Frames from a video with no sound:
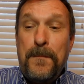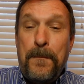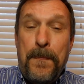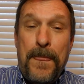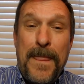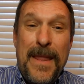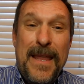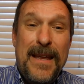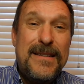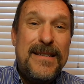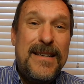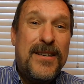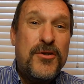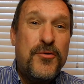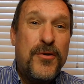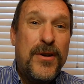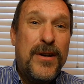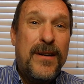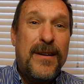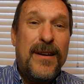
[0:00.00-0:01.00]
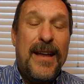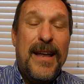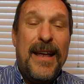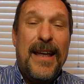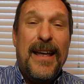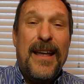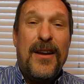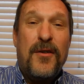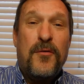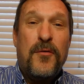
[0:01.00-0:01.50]
take a drink
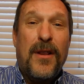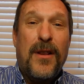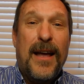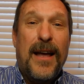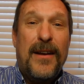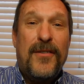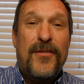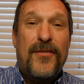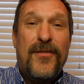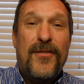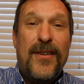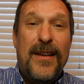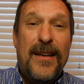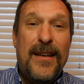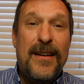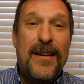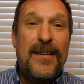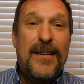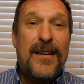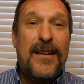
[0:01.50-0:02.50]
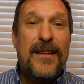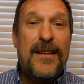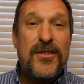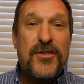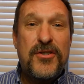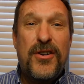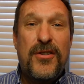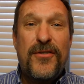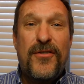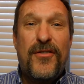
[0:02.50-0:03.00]
and relax and share
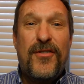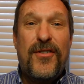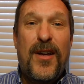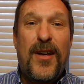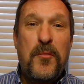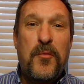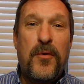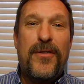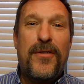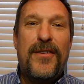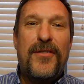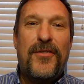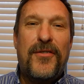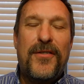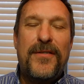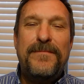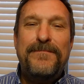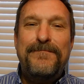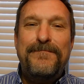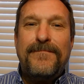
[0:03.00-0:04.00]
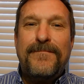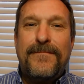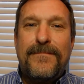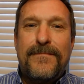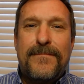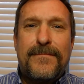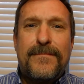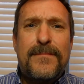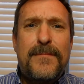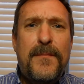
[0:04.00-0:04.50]
this time with us.
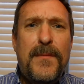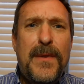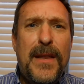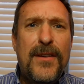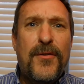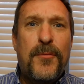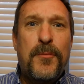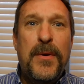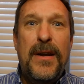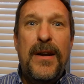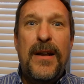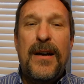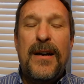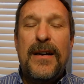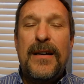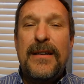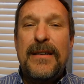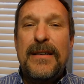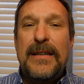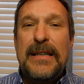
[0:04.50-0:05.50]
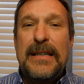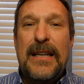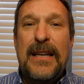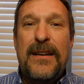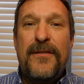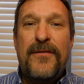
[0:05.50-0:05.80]
It's been a kind of a